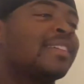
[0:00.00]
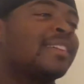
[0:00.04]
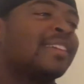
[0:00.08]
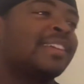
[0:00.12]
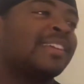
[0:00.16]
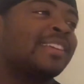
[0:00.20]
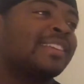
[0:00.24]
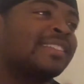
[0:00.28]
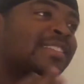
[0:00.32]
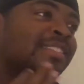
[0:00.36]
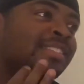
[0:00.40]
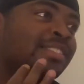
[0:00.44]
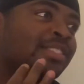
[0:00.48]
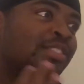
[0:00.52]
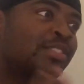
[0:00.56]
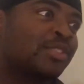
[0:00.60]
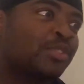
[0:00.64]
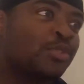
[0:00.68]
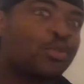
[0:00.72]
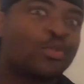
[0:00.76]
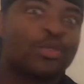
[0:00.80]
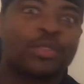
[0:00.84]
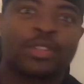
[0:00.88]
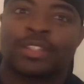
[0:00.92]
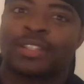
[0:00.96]
It's the
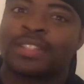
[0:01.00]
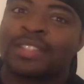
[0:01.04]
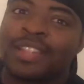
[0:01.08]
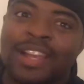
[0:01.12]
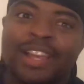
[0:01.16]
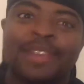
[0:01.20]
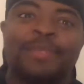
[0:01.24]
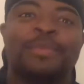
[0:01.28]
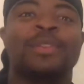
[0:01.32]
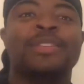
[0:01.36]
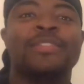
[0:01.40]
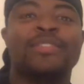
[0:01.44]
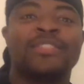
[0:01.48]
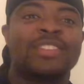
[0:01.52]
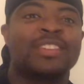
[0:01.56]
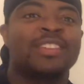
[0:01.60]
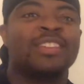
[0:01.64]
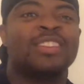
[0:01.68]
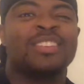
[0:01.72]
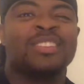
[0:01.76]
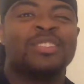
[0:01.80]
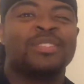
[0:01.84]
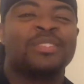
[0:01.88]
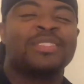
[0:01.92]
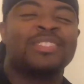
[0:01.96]
shortest Sidemen
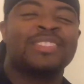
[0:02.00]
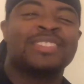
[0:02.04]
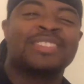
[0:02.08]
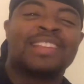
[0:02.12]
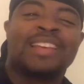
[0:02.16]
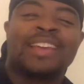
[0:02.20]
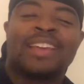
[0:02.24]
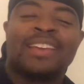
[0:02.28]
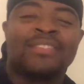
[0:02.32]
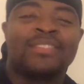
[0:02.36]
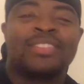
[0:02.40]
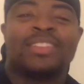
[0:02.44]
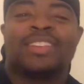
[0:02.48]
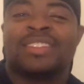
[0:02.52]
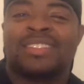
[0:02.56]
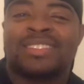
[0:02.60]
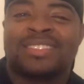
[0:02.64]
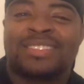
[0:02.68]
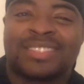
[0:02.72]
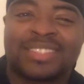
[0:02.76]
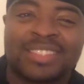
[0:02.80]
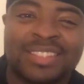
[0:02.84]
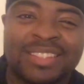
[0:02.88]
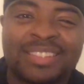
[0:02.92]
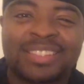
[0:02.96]
video to ever
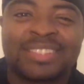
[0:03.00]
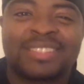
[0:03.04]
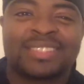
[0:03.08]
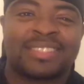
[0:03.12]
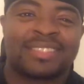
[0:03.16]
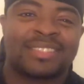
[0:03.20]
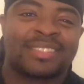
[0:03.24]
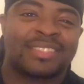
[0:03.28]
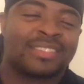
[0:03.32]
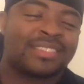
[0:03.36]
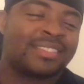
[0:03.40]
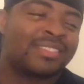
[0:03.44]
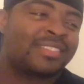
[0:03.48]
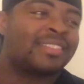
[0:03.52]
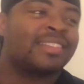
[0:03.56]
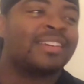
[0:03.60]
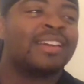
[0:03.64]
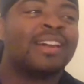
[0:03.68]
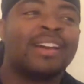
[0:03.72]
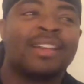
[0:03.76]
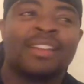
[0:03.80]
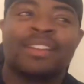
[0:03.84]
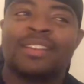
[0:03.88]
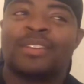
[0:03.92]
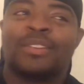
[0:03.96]
exist.
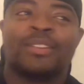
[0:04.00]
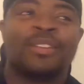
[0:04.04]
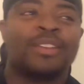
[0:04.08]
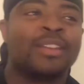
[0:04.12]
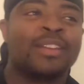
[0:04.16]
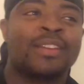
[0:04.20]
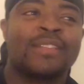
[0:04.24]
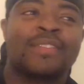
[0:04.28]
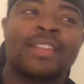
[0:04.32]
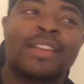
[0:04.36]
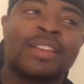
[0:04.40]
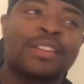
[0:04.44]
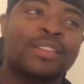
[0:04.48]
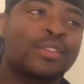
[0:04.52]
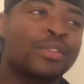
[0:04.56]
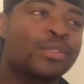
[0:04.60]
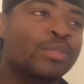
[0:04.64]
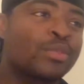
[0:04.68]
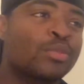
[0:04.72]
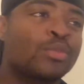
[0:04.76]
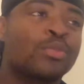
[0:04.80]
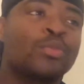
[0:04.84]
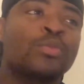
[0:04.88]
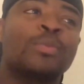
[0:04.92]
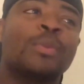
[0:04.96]
I don't know if that's
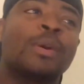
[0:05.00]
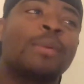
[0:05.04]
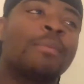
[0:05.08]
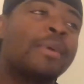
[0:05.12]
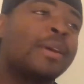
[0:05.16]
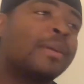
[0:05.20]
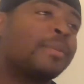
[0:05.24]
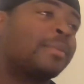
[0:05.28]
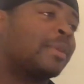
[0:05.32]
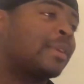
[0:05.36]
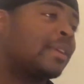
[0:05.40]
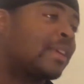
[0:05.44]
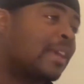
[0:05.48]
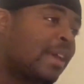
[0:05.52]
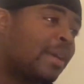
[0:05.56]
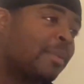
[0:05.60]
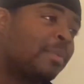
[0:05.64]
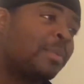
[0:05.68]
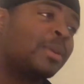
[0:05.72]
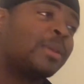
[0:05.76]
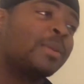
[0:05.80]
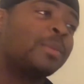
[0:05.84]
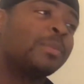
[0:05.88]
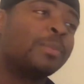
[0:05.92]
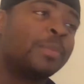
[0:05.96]
true, but I might be
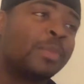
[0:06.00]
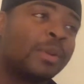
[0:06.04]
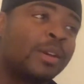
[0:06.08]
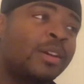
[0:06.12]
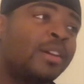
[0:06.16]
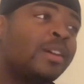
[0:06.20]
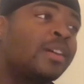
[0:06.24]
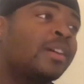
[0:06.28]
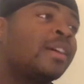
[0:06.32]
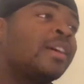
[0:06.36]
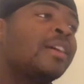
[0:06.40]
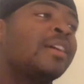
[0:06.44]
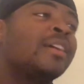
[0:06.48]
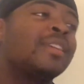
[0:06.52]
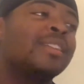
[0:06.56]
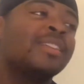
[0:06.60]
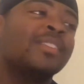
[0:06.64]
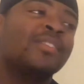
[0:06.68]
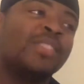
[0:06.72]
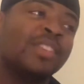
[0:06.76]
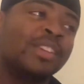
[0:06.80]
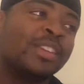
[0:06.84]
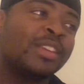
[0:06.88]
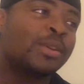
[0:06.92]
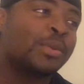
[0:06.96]
capping, but the
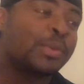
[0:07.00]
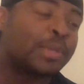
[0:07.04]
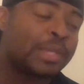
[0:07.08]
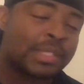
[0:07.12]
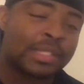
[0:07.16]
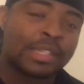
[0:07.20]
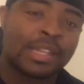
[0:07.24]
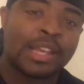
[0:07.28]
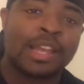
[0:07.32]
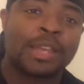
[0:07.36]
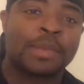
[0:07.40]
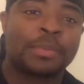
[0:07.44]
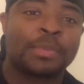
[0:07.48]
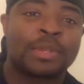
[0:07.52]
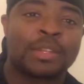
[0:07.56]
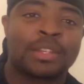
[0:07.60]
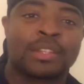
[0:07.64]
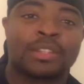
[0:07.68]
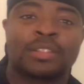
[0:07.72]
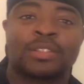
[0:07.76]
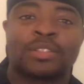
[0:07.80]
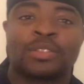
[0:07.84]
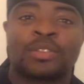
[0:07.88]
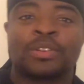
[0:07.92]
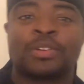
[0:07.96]
video is nine
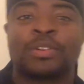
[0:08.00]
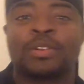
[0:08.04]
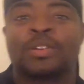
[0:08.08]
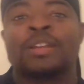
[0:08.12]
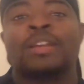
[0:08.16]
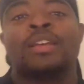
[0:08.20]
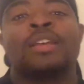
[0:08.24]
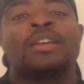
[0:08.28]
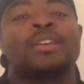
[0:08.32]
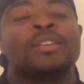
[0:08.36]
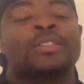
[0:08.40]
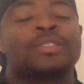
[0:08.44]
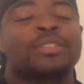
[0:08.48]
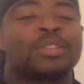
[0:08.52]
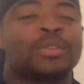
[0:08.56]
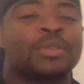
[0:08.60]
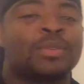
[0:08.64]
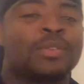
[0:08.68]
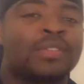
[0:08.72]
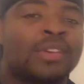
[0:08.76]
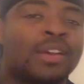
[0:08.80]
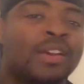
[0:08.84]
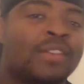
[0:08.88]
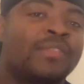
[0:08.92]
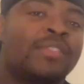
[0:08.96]
minutes long. So
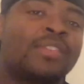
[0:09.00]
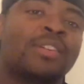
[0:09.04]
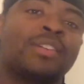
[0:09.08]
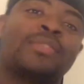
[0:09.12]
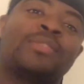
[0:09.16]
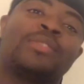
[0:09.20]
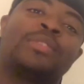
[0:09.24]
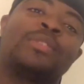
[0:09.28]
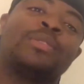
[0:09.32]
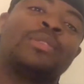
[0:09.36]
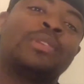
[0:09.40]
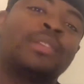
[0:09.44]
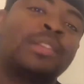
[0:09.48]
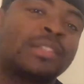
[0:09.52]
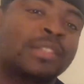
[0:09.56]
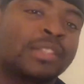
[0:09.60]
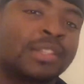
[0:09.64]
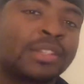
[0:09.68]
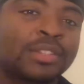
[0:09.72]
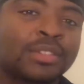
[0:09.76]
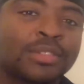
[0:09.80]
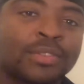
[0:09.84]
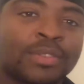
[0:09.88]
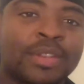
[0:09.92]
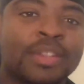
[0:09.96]
without further ado, let's get
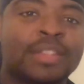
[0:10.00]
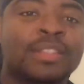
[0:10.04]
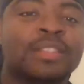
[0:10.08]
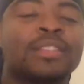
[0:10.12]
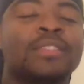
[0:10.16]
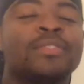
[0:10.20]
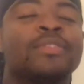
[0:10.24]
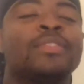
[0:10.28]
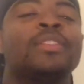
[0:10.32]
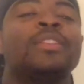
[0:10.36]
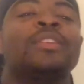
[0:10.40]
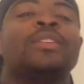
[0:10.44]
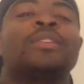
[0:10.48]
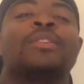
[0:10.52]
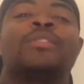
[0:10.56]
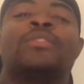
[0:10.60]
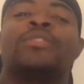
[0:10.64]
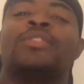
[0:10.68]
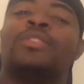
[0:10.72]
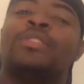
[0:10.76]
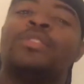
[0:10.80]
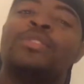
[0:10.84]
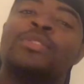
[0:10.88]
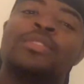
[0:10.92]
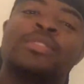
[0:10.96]
straight into the video. If you're
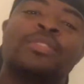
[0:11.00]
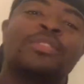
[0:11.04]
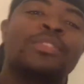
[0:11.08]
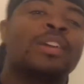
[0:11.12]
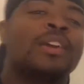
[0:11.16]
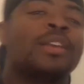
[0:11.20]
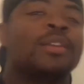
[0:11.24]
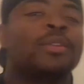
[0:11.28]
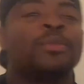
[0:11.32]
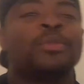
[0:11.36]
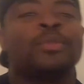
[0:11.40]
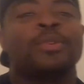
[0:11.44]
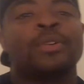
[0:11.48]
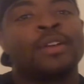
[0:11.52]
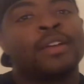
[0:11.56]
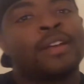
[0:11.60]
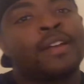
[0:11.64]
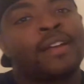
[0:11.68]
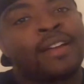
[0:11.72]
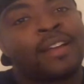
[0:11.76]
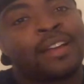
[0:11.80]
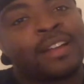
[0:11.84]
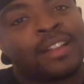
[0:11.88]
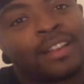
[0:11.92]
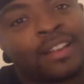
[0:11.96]
new to the channel,
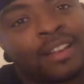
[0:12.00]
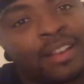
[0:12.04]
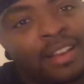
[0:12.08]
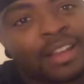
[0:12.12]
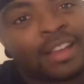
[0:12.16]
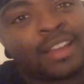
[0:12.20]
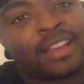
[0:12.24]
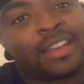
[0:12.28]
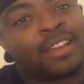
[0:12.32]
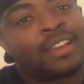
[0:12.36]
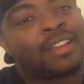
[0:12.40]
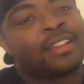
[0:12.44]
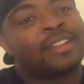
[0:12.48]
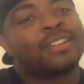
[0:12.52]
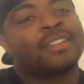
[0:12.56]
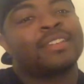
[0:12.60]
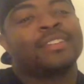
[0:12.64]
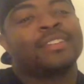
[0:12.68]
like,